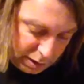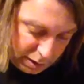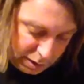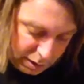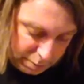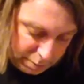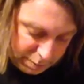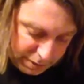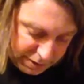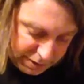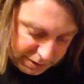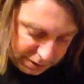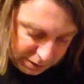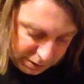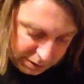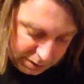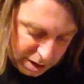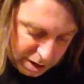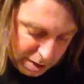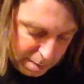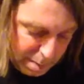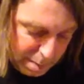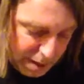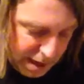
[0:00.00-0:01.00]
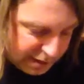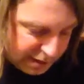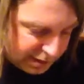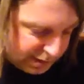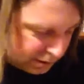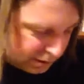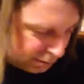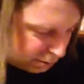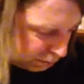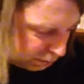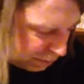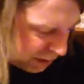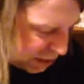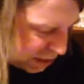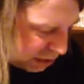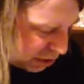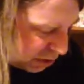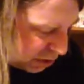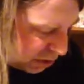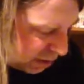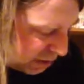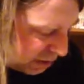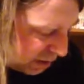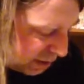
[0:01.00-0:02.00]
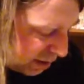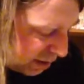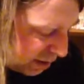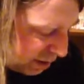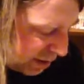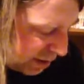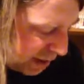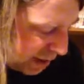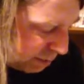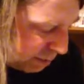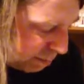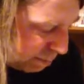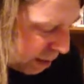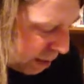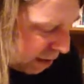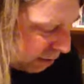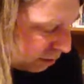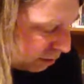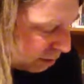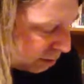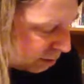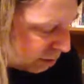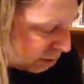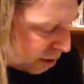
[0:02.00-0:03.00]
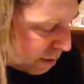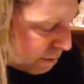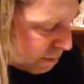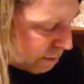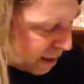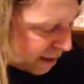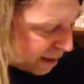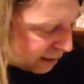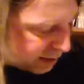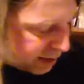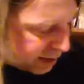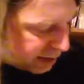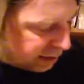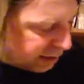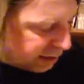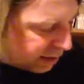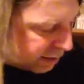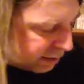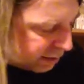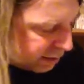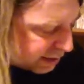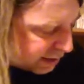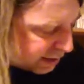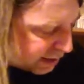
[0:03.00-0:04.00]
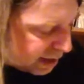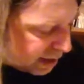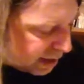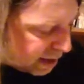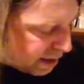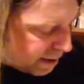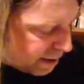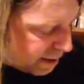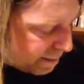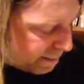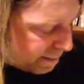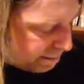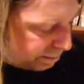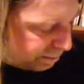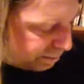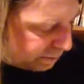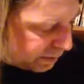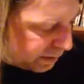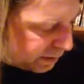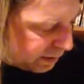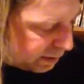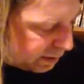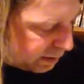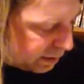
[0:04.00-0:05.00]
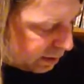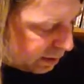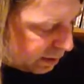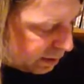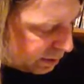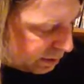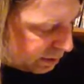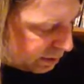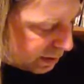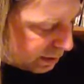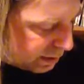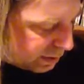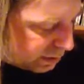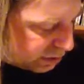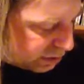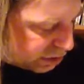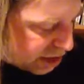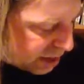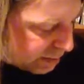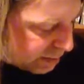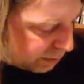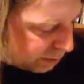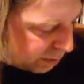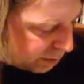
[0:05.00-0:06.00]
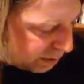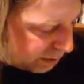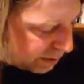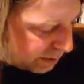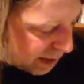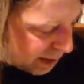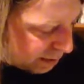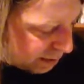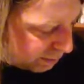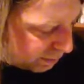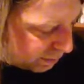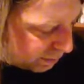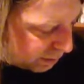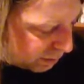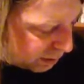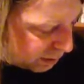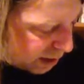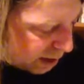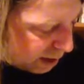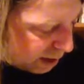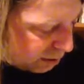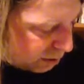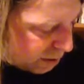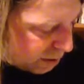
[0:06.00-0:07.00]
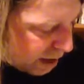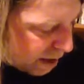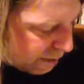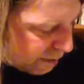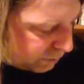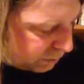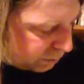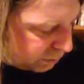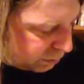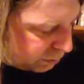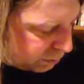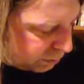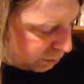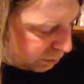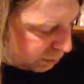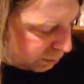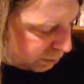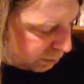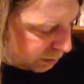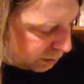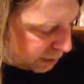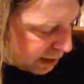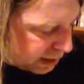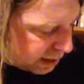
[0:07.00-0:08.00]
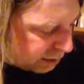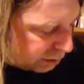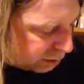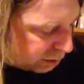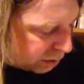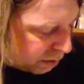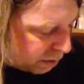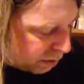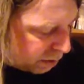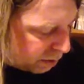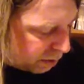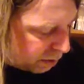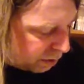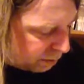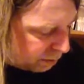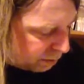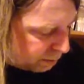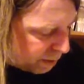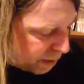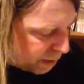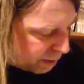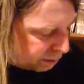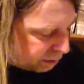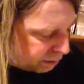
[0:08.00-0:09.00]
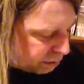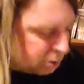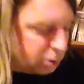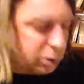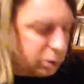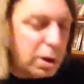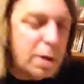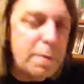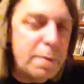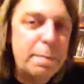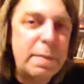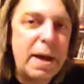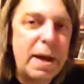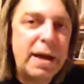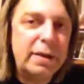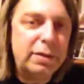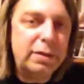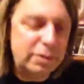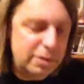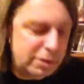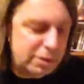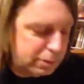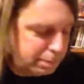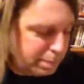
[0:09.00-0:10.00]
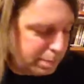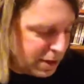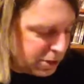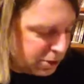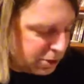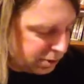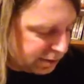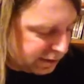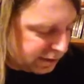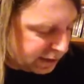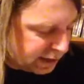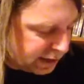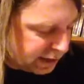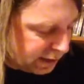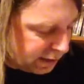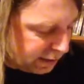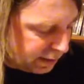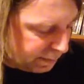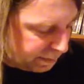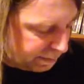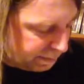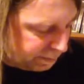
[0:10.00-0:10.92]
Missile combat situations and all that. Mountain combat. There's a chapter on that. Okay, you have to get your mounted combat special skill,